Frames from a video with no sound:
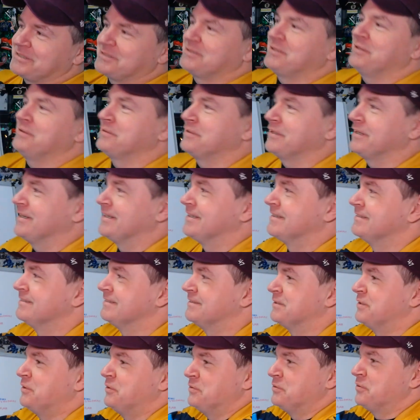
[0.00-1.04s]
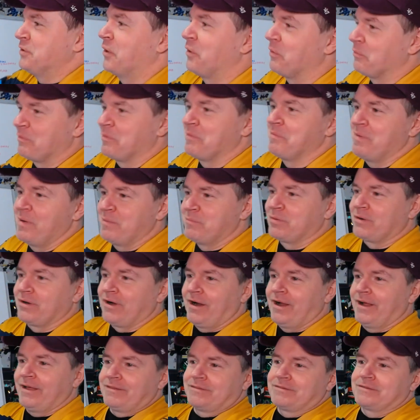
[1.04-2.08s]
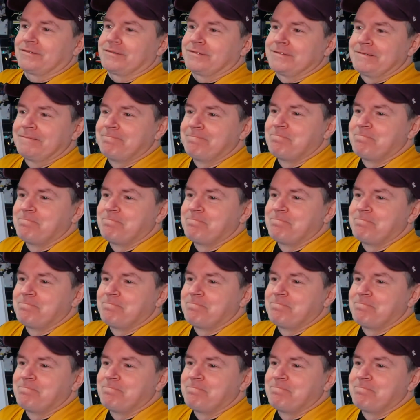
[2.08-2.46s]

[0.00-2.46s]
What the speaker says: so good. You don't remember either.